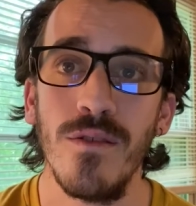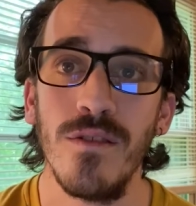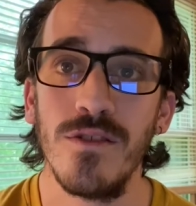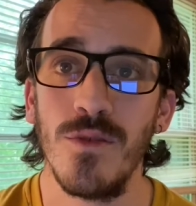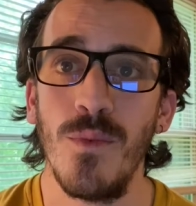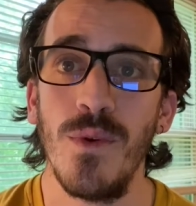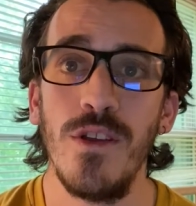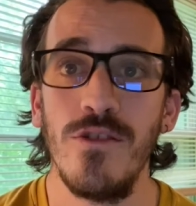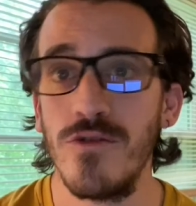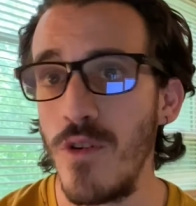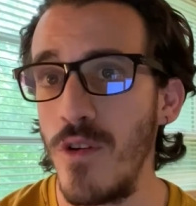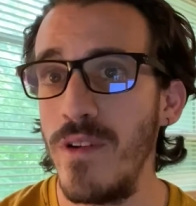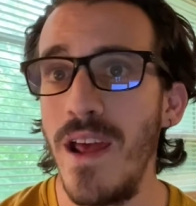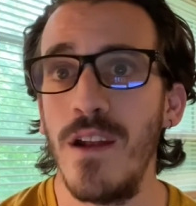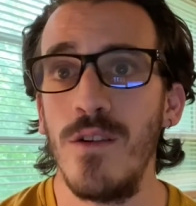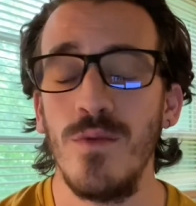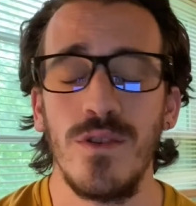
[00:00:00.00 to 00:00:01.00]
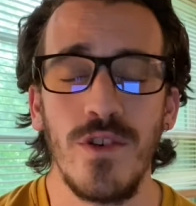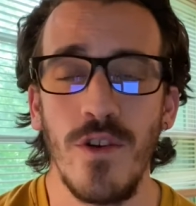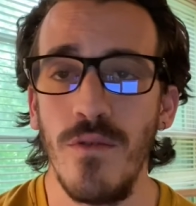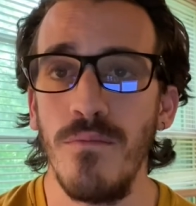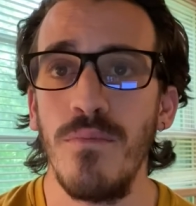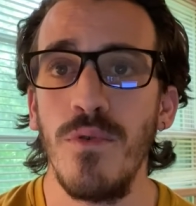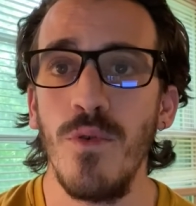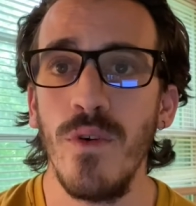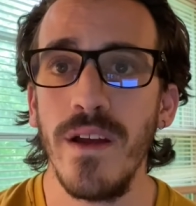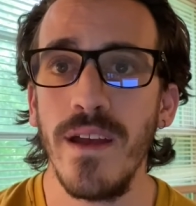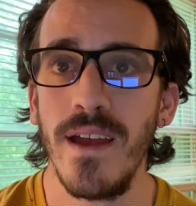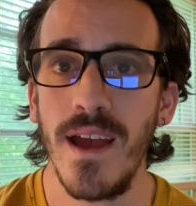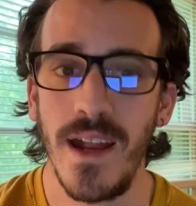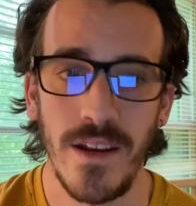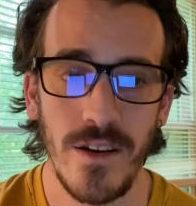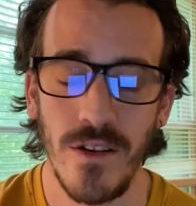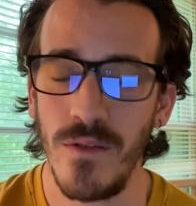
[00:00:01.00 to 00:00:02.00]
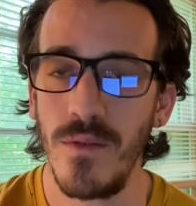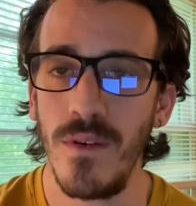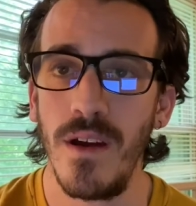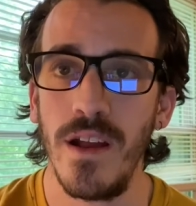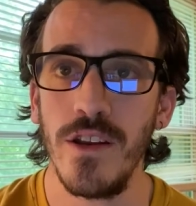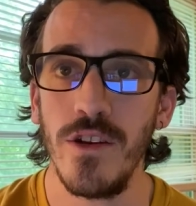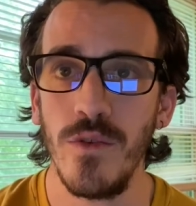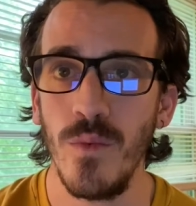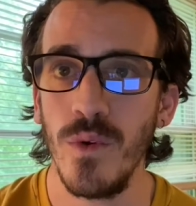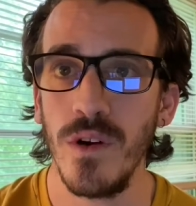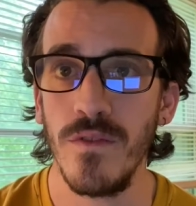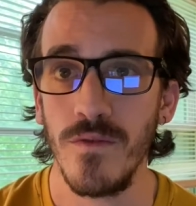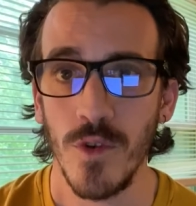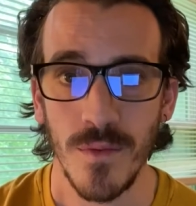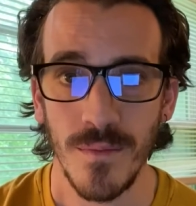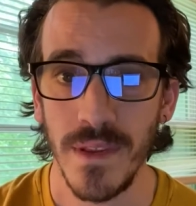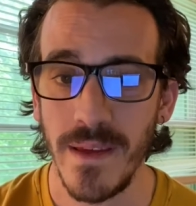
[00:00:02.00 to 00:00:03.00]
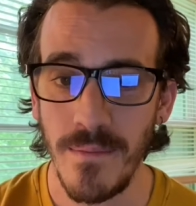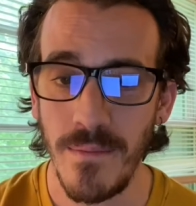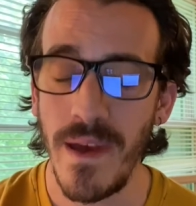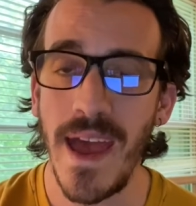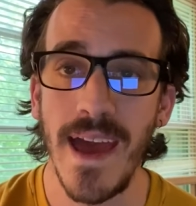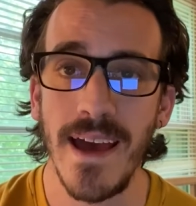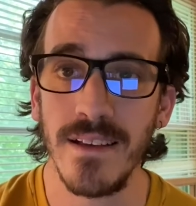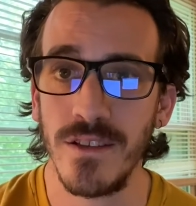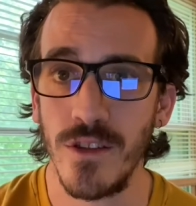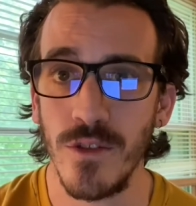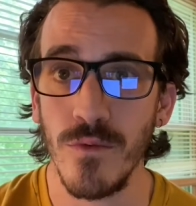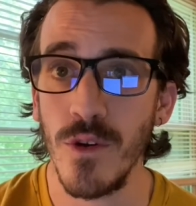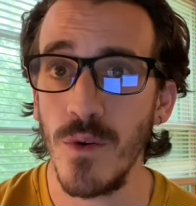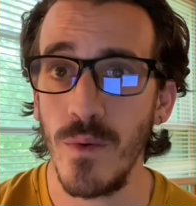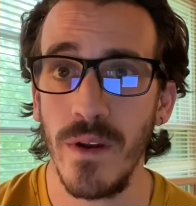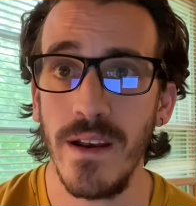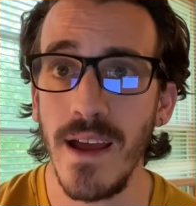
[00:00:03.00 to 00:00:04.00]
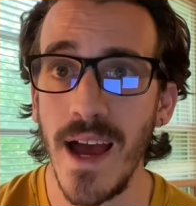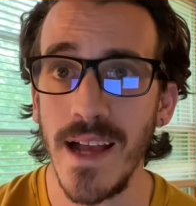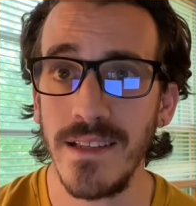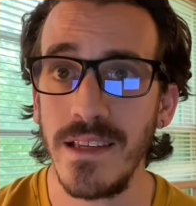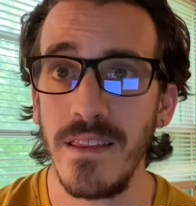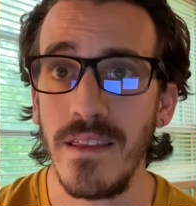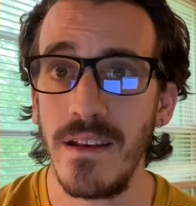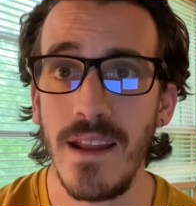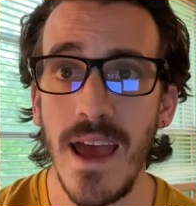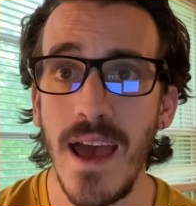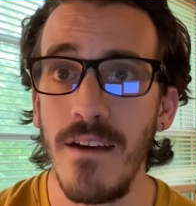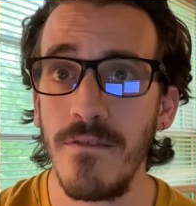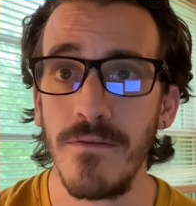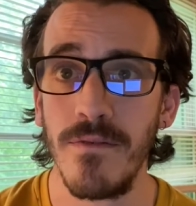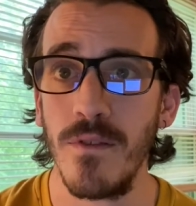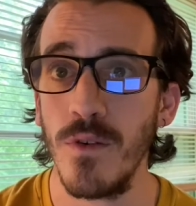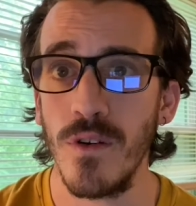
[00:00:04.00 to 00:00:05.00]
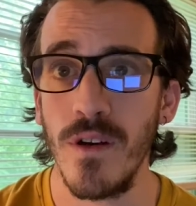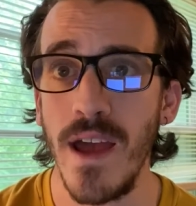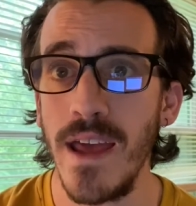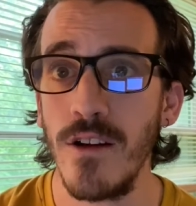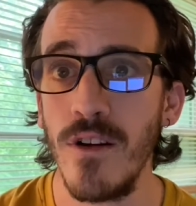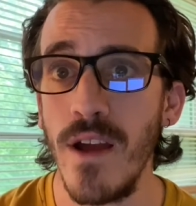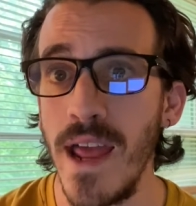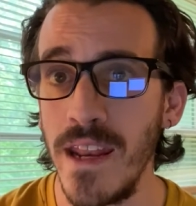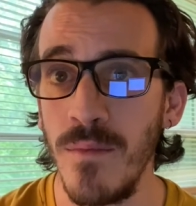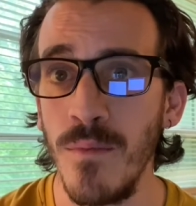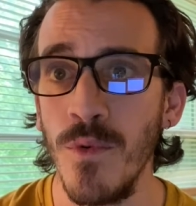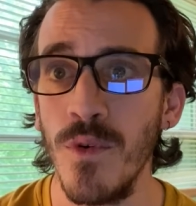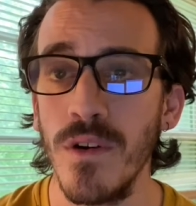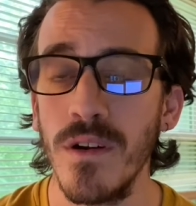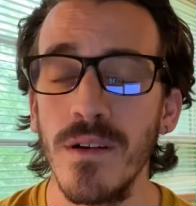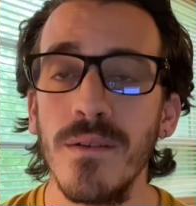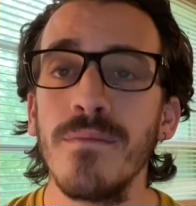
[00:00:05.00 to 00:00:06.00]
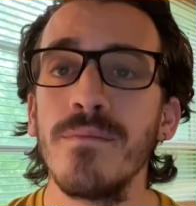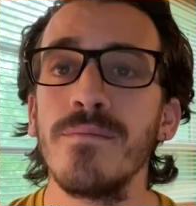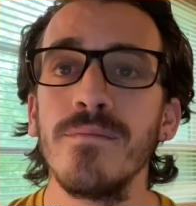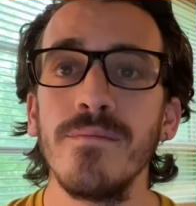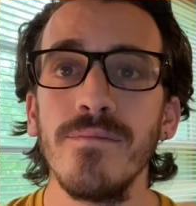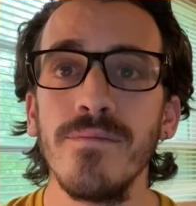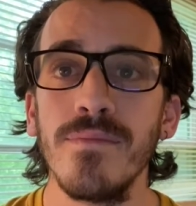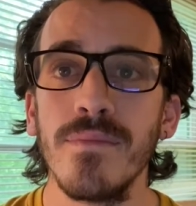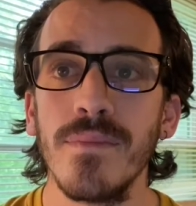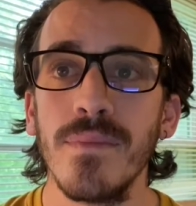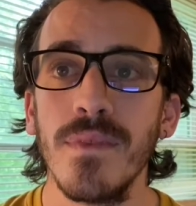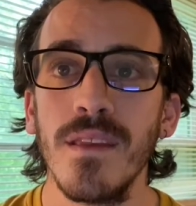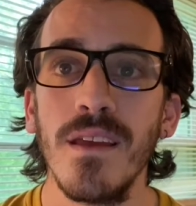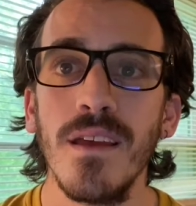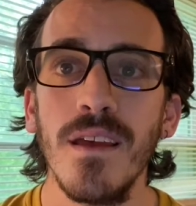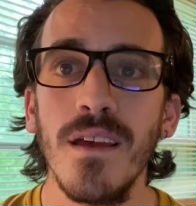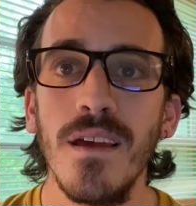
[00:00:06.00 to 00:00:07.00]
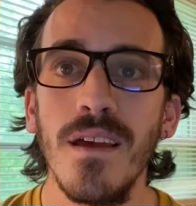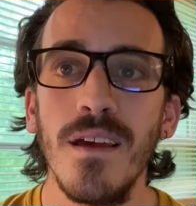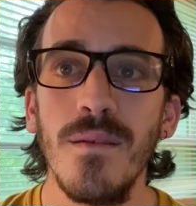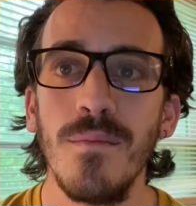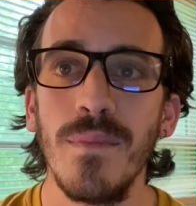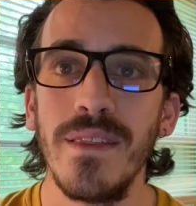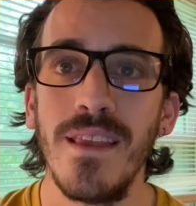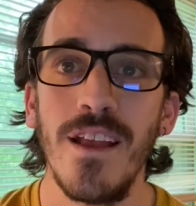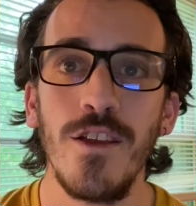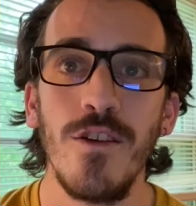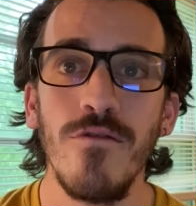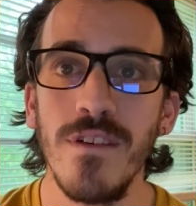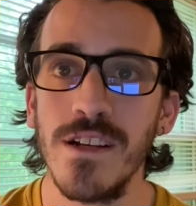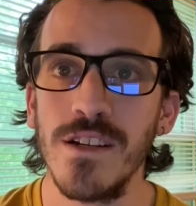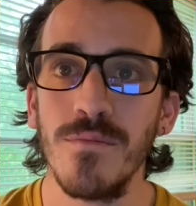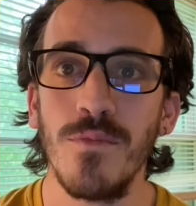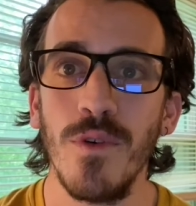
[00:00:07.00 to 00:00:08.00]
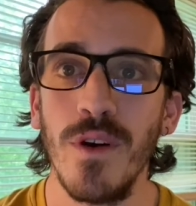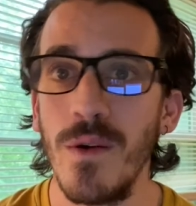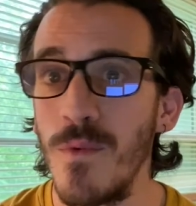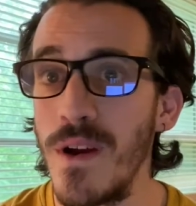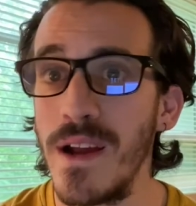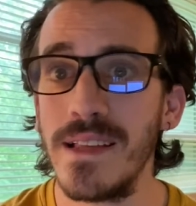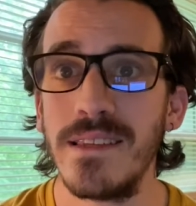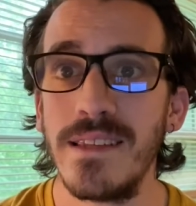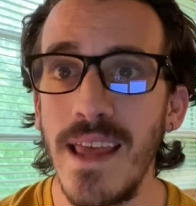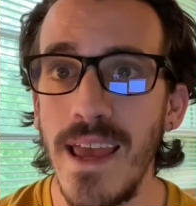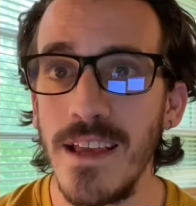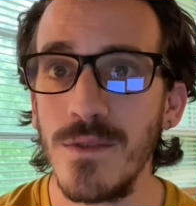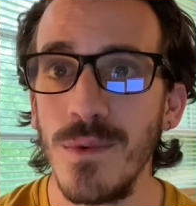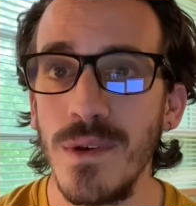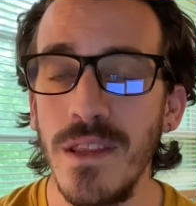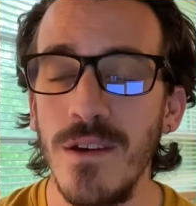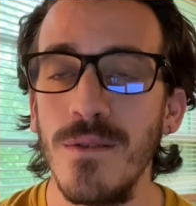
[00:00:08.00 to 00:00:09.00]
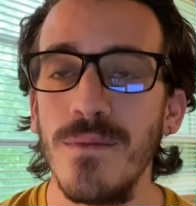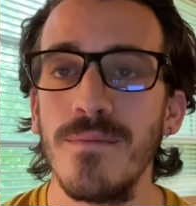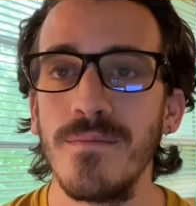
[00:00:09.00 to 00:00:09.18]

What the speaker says: So when you scroll down to a certain point and you would have normally passed through and not see the nav or header anymore, but then you reach a point where it stays with you.